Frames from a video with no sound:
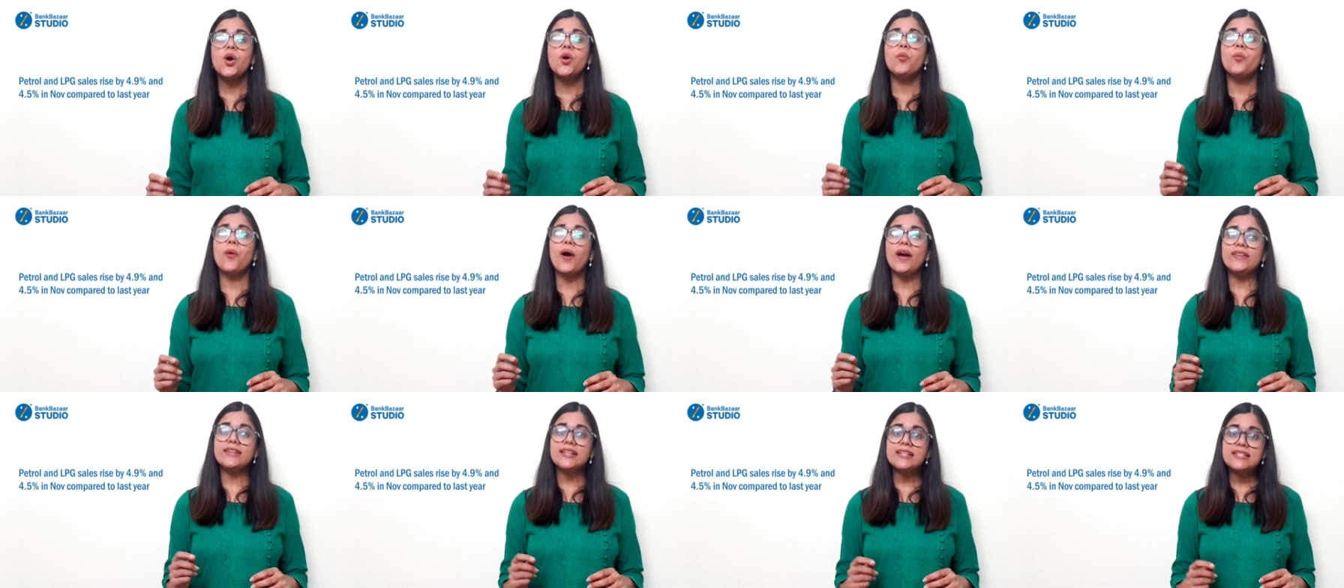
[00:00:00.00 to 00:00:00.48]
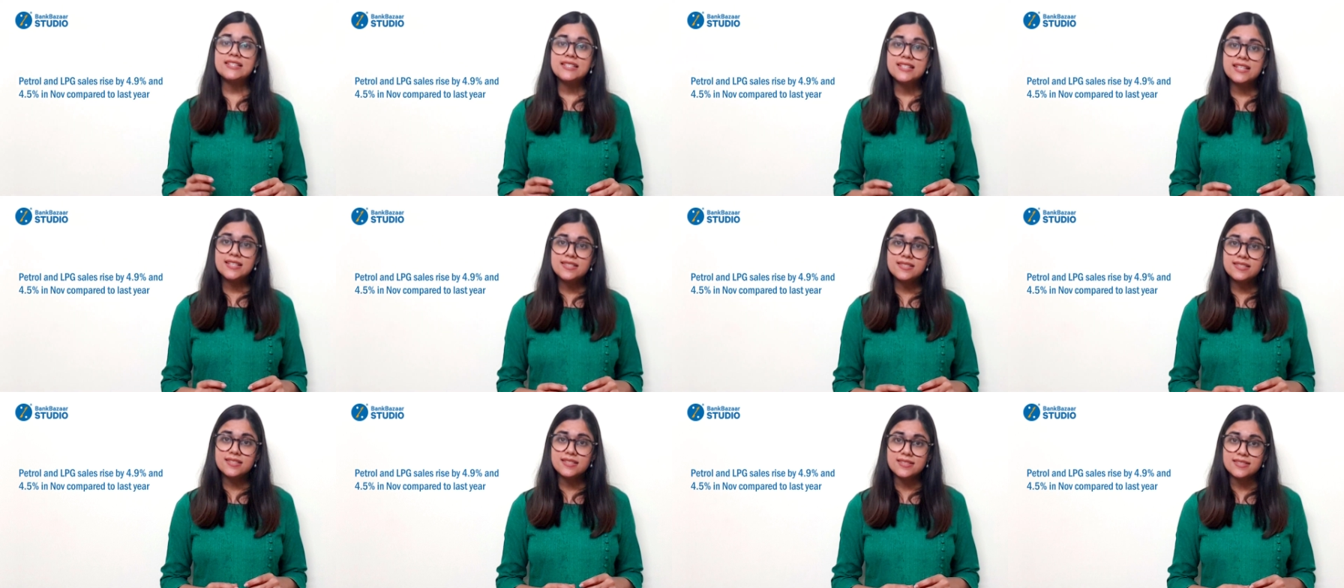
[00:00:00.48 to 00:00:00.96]
while the
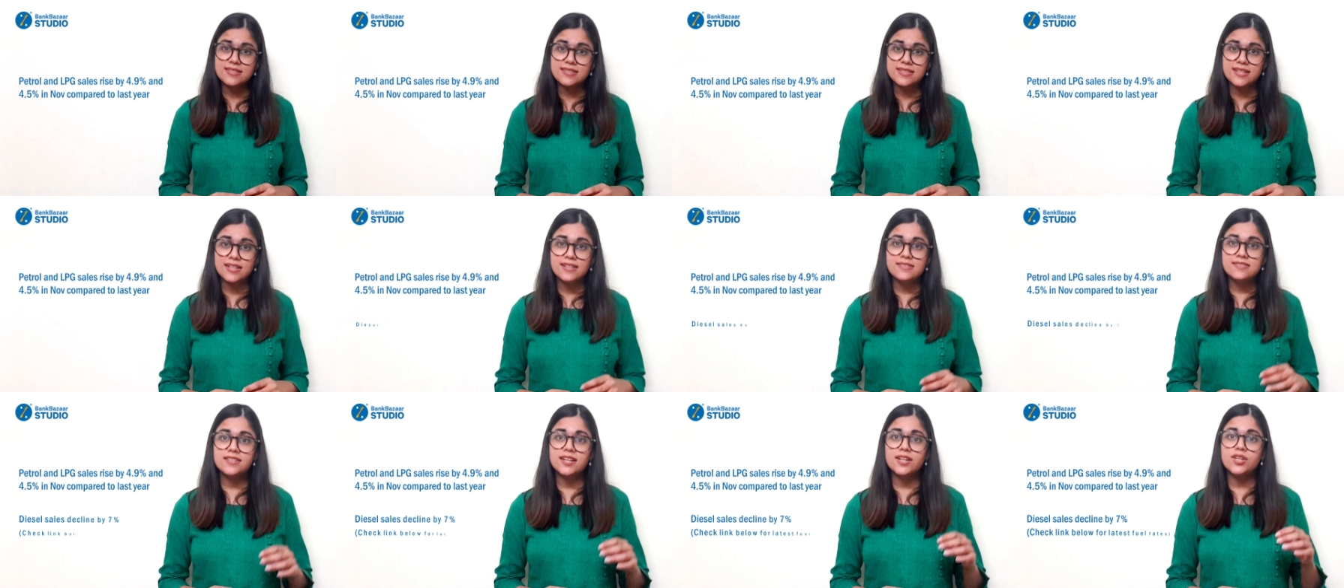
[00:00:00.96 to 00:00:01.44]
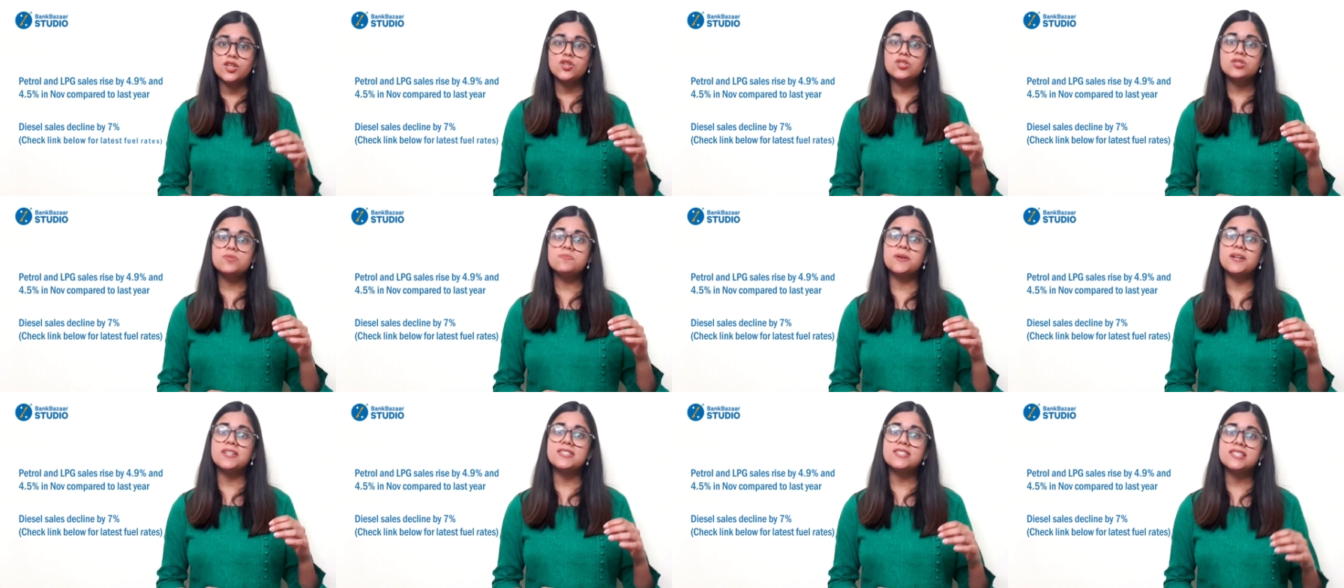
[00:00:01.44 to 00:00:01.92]
diesel sales
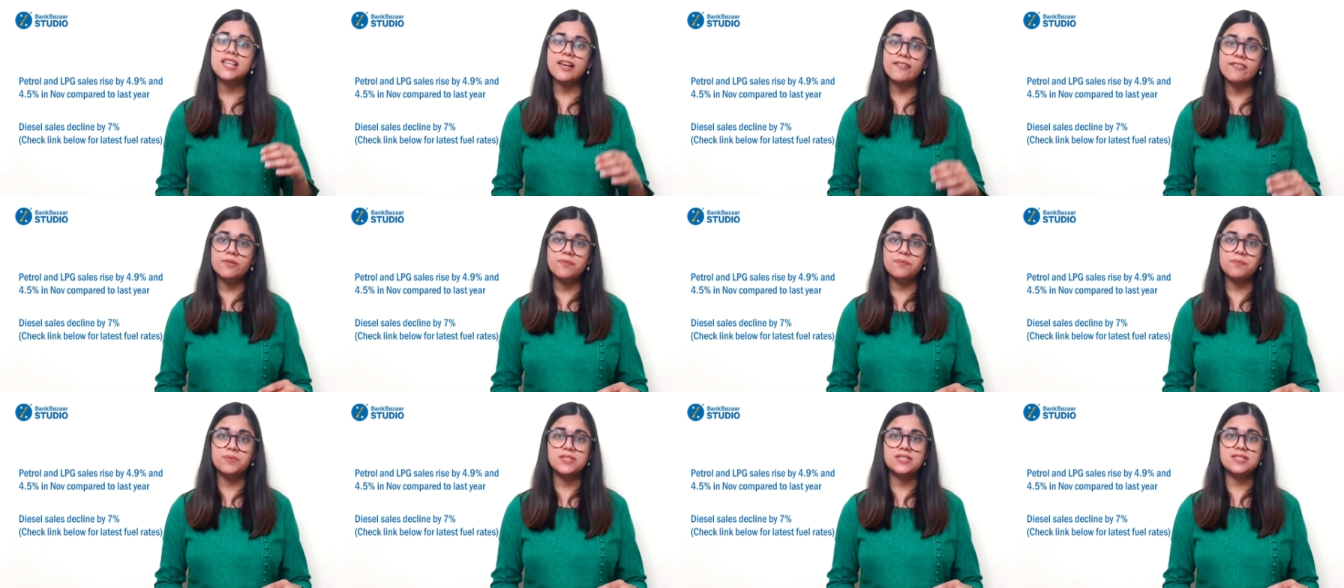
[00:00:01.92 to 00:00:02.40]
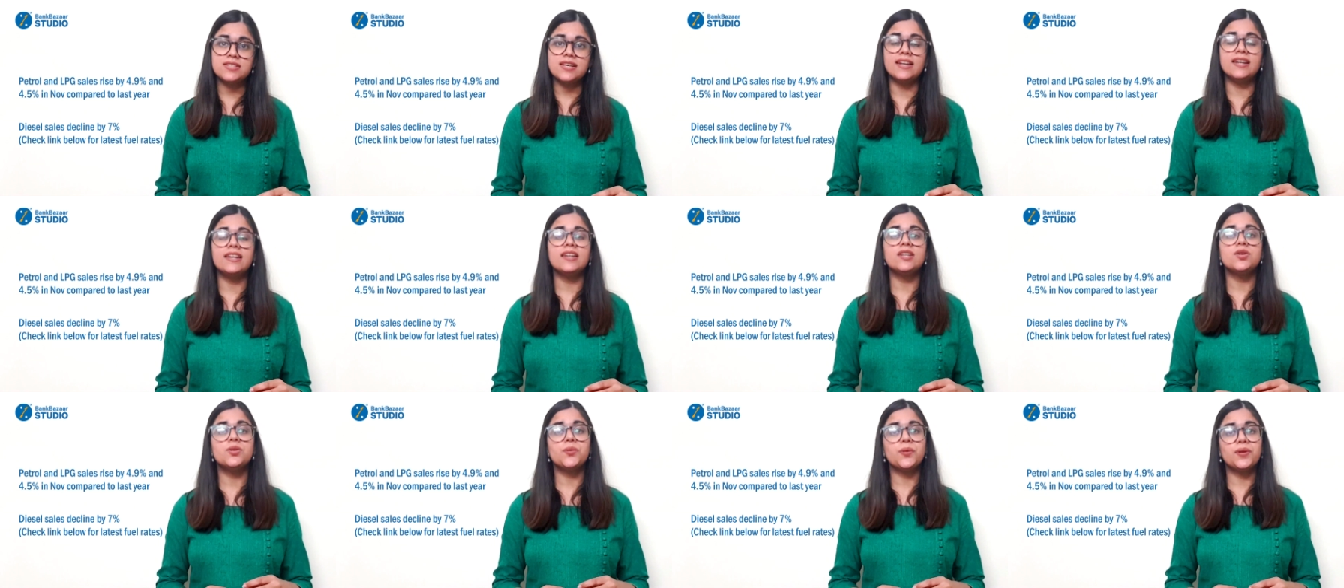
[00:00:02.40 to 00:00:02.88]
reduced by
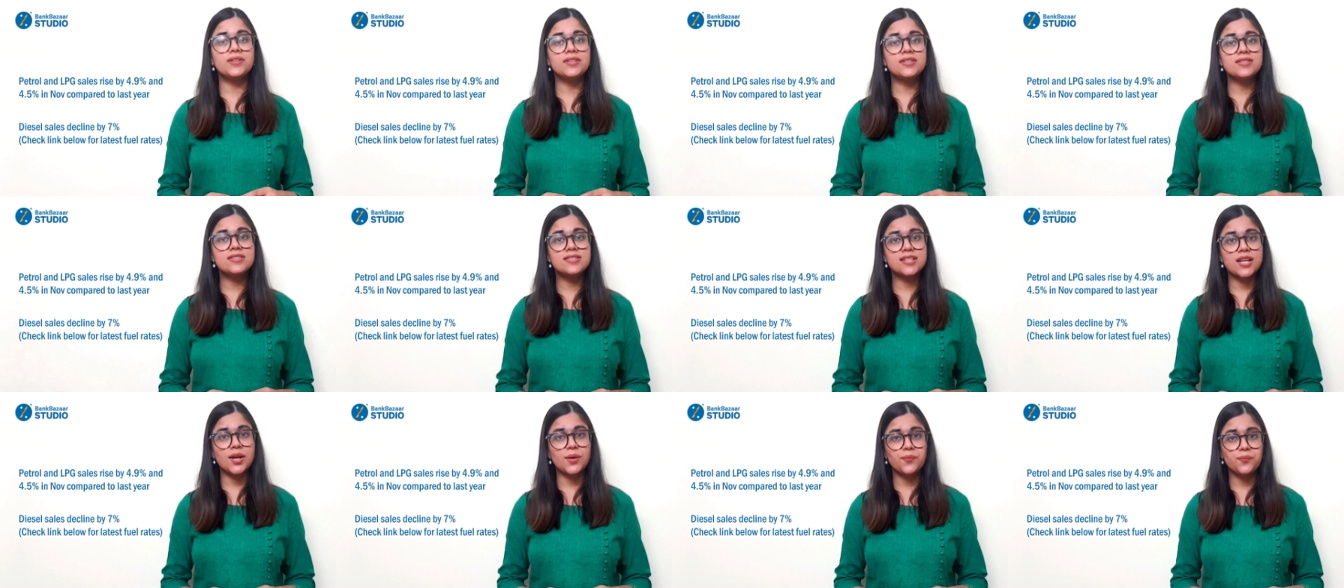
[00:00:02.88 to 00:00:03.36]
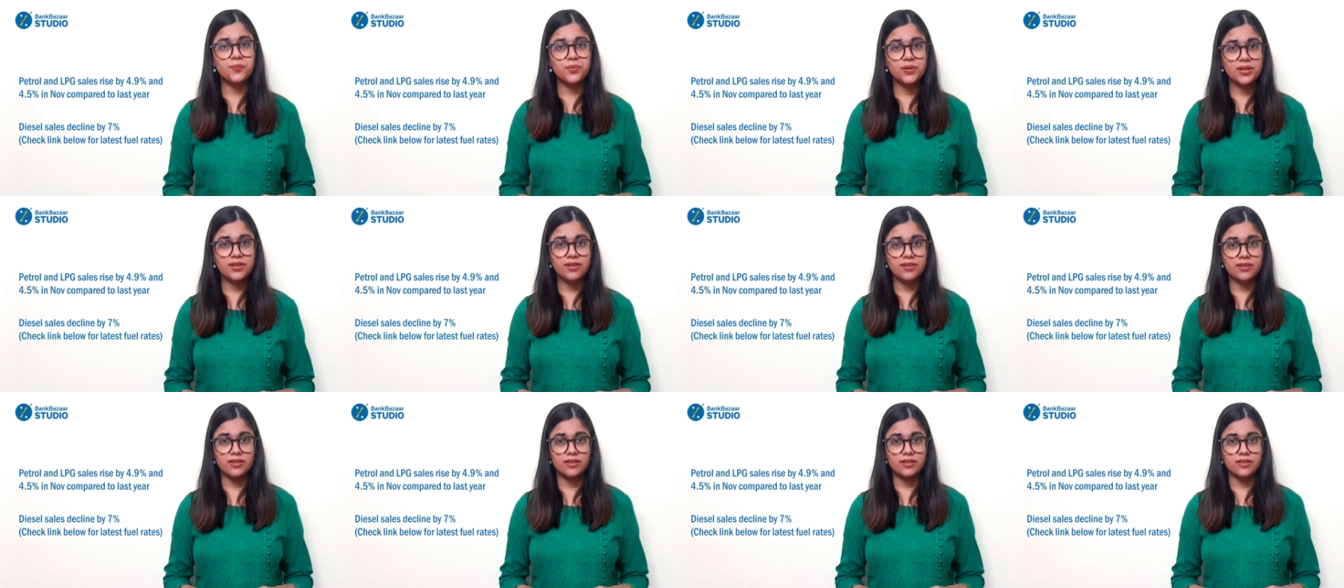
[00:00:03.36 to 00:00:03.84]
7% during the same
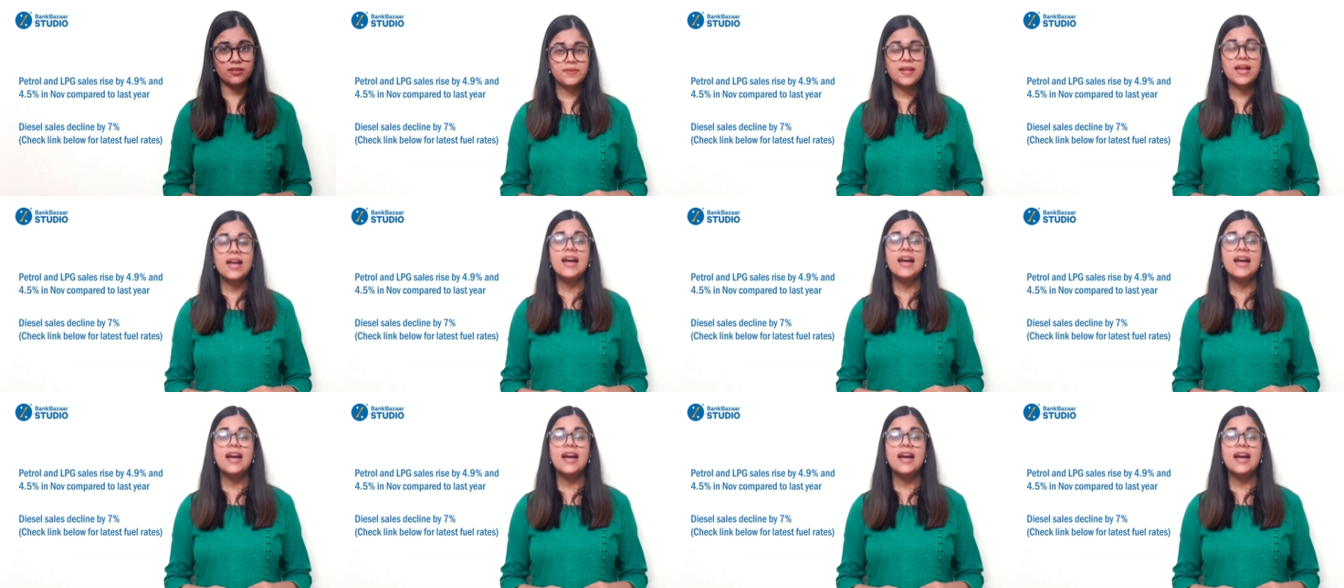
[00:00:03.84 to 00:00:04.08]
period.